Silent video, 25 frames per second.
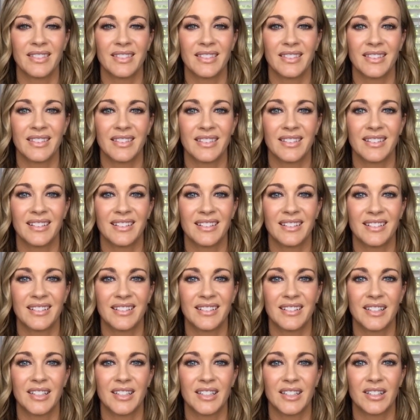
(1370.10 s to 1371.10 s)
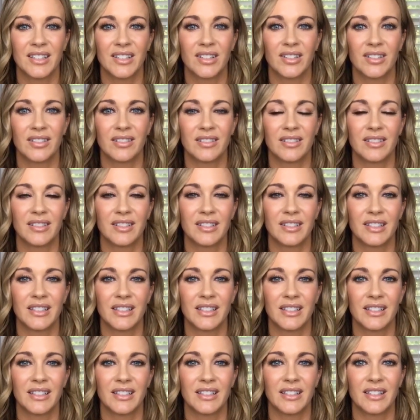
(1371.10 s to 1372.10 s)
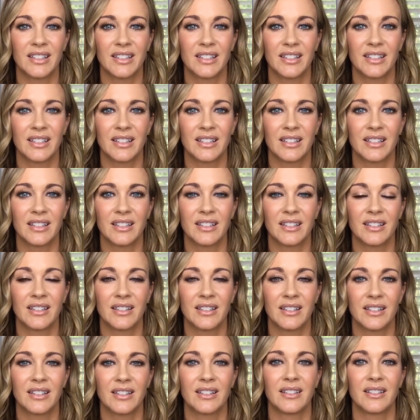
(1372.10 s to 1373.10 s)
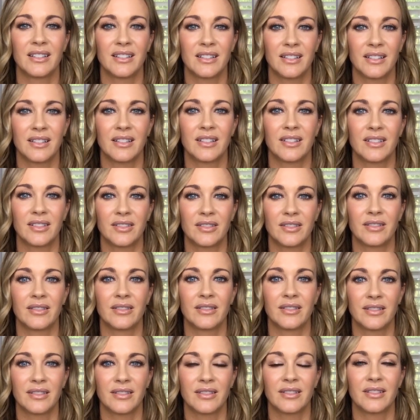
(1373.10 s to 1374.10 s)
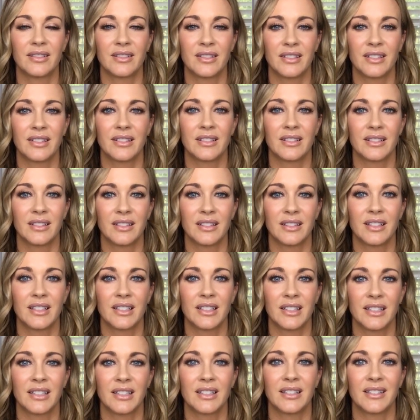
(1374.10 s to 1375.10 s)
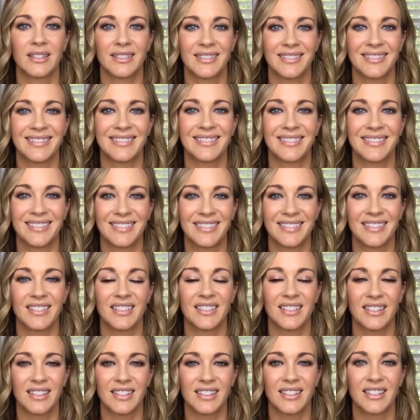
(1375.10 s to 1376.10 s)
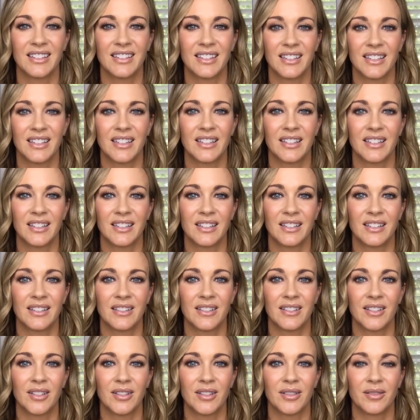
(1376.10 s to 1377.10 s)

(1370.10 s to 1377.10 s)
No words are spoken by the person on screen.